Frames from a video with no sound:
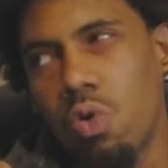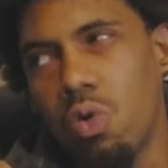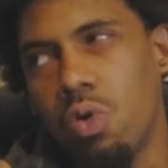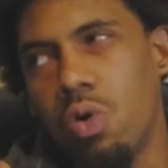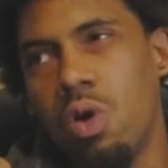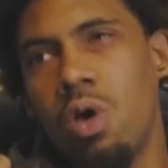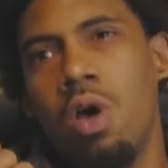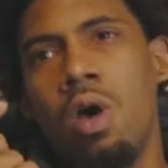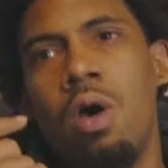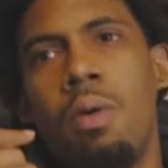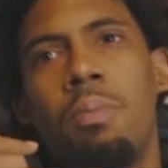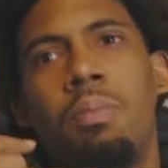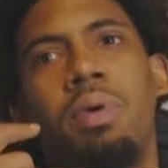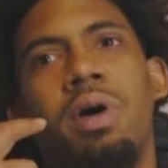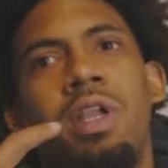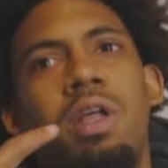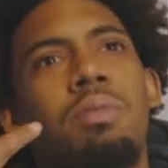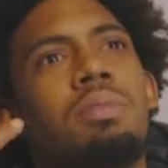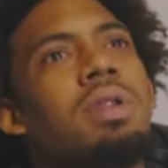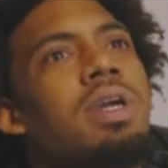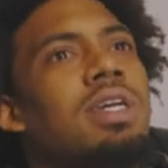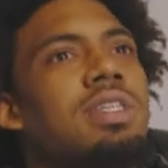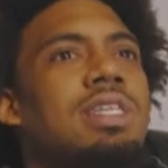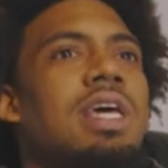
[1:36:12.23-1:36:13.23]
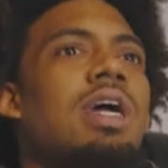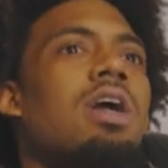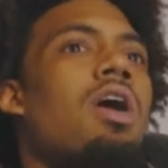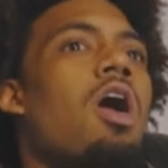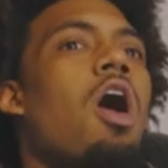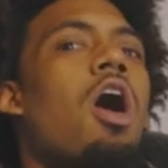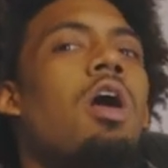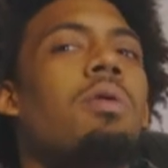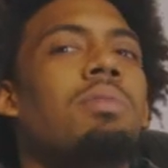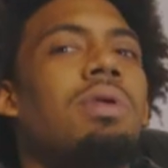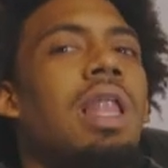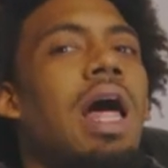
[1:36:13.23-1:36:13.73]
Mm-hmm. But them niggas had
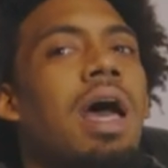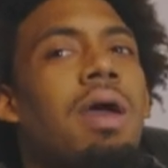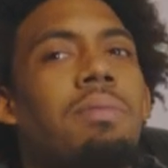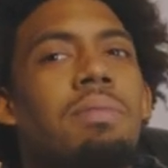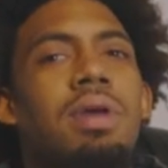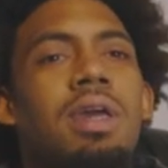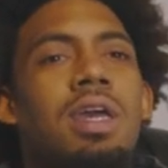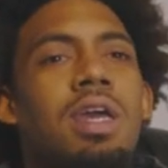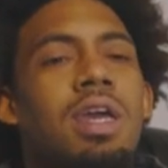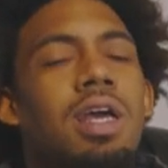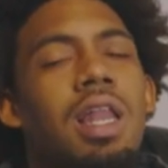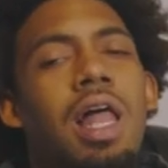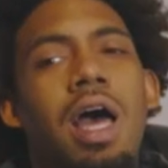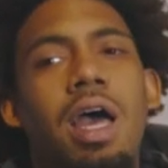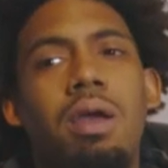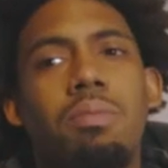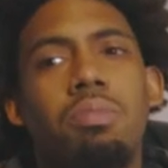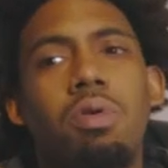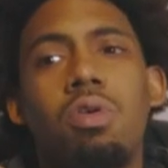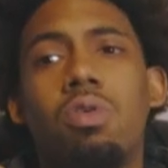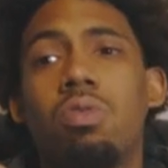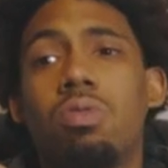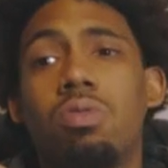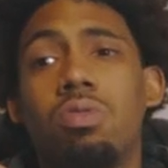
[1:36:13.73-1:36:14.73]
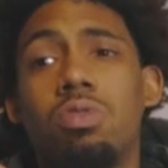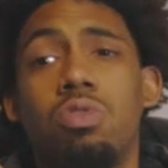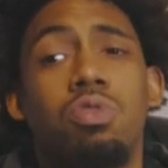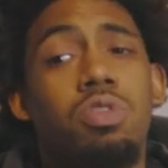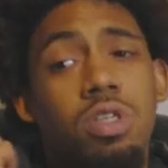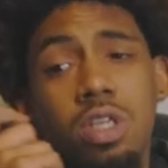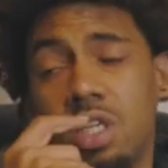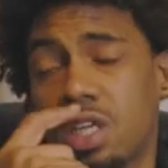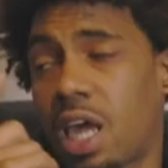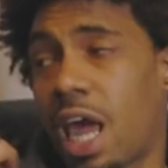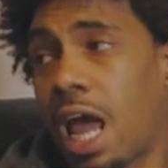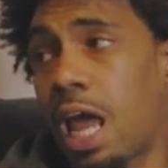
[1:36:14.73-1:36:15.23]
called me like, man, like, bro, you
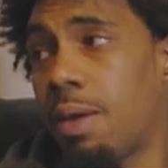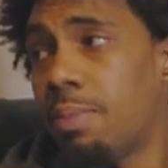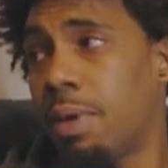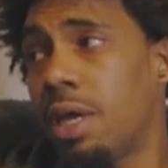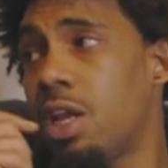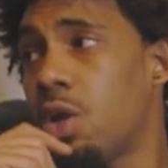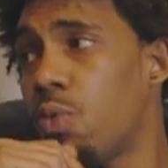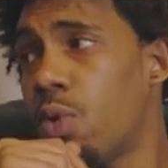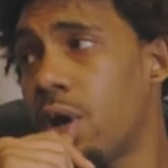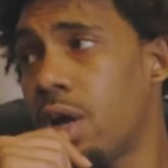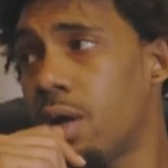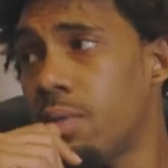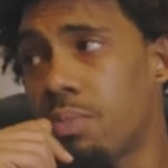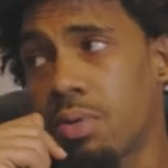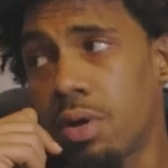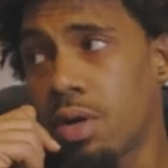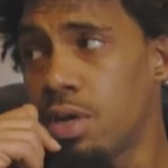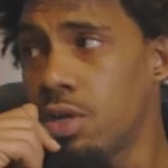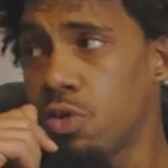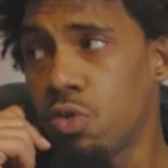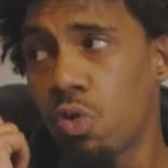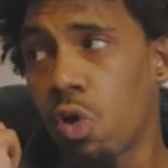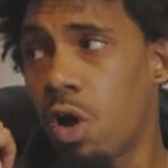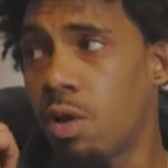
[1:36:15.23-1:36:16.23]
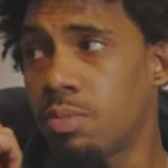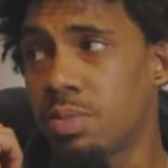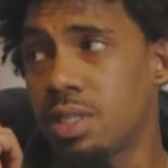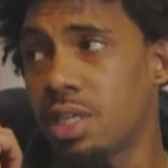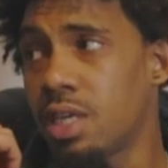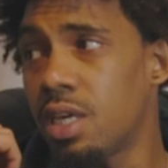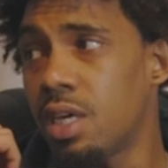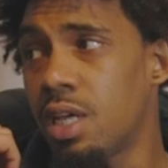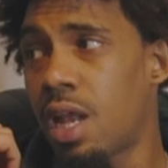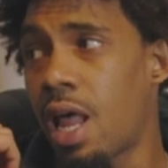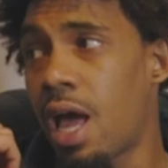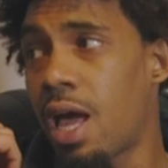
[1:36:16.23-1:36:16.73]
should have came anyway, bro. You know what I'm
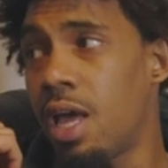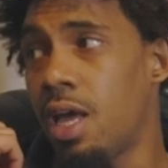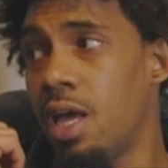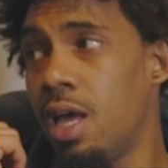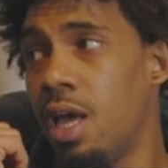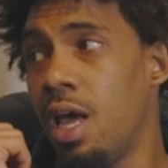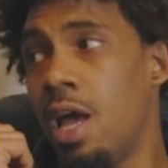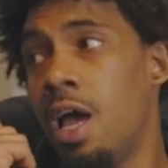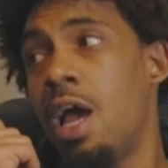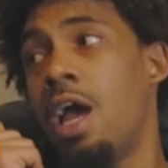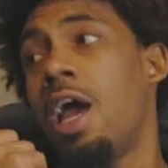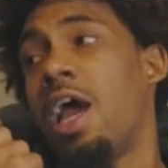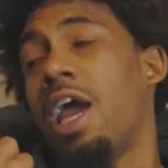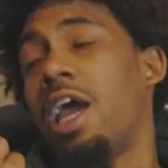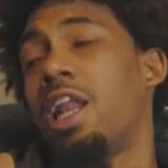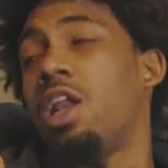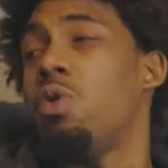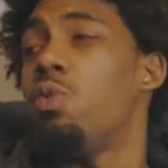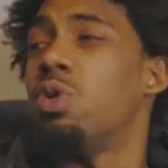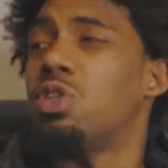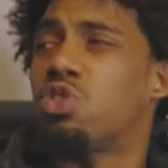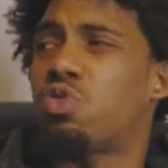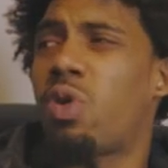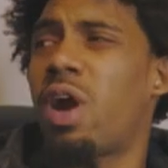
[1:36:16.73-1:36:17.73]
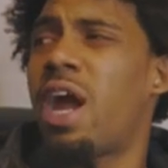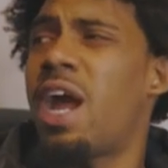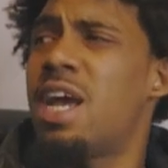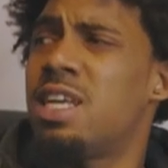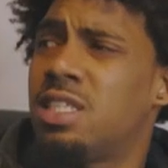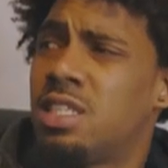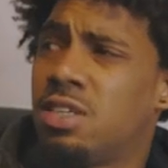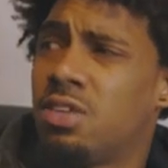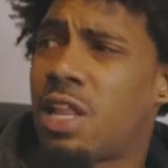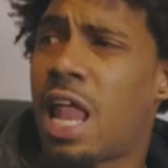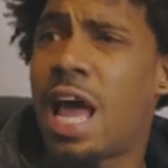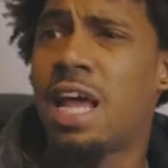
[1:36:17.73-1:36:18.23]
saying? Like, and it was
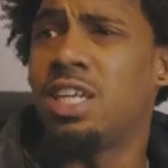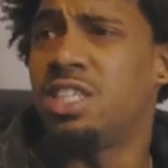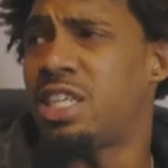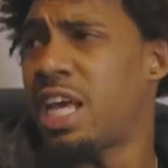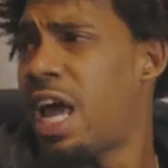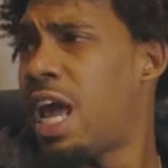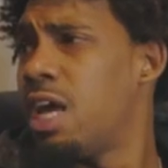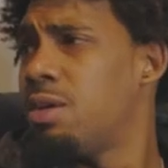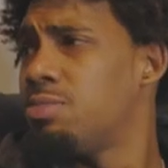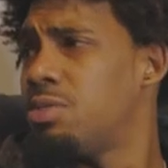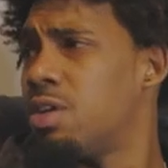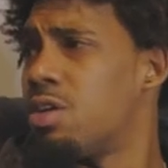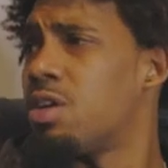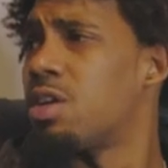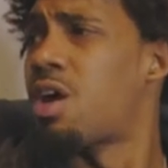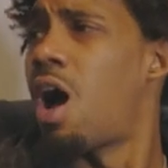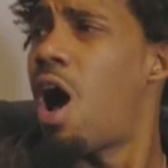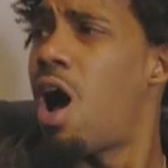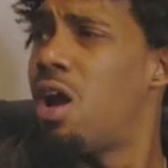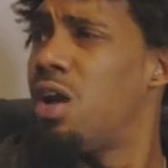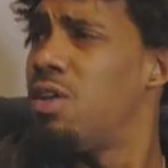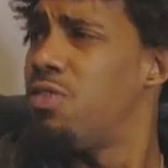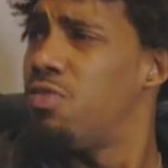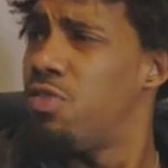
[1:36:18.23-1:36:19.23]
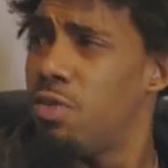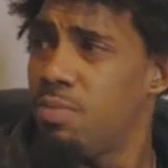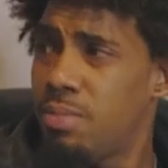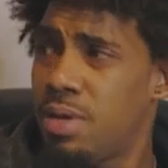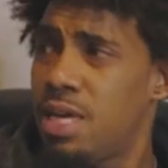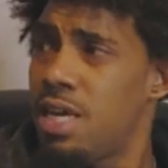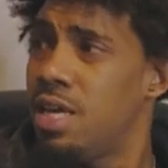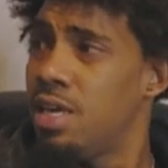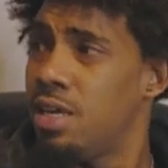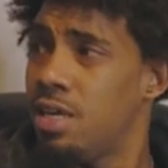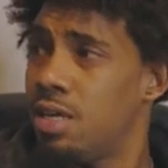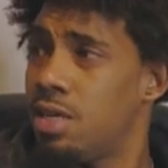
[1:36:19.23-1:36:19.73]
crazy. Like James done calling for me.
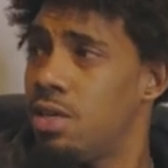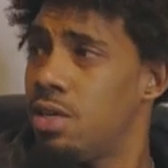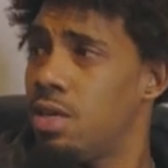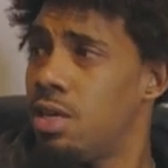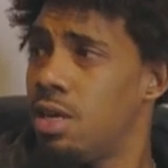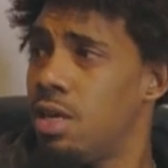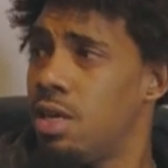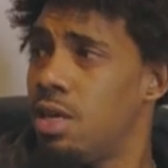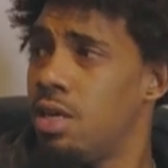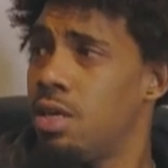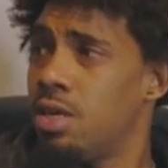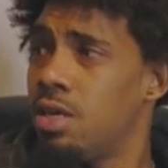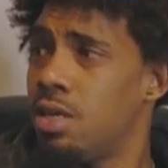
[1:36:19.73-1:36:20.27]
You know why?